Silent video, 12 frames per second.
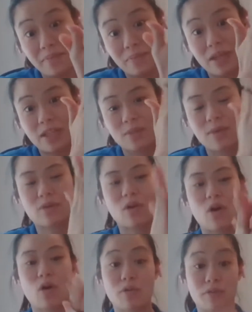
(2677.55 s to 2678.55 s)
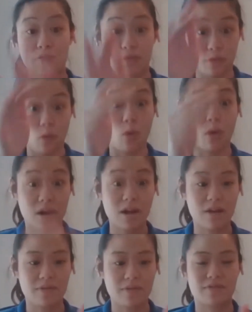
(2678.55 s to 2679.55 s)
but it's around all 4 of
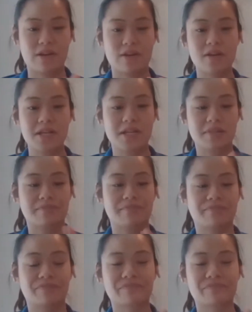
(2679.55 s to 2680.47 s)
your fingers.